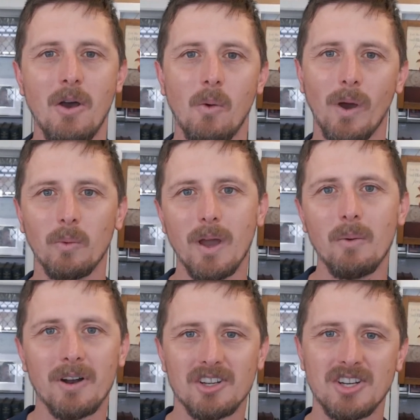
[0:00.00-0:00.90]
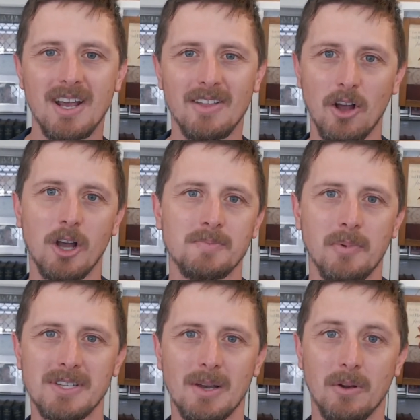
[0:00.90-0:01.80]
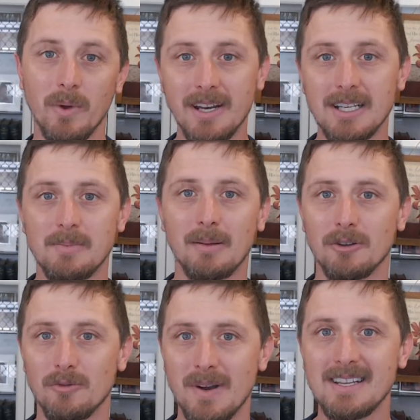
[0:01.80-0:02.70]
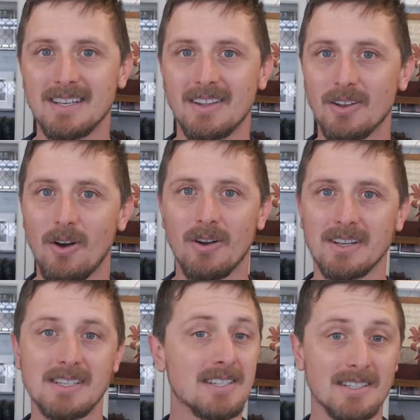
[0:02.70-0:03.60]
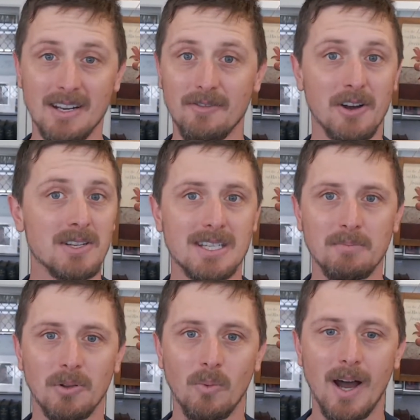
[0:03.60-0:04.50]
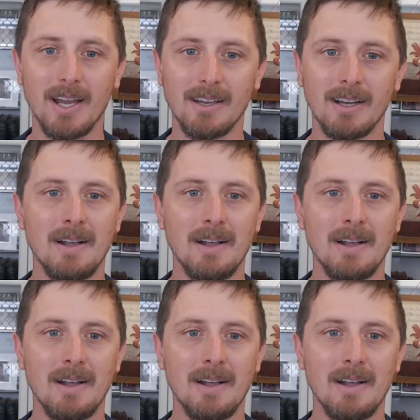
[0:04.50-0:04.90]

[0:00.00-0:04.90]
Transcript: When we want to share the gospel with someone, we need to be able to reason that God exists in a very simple way.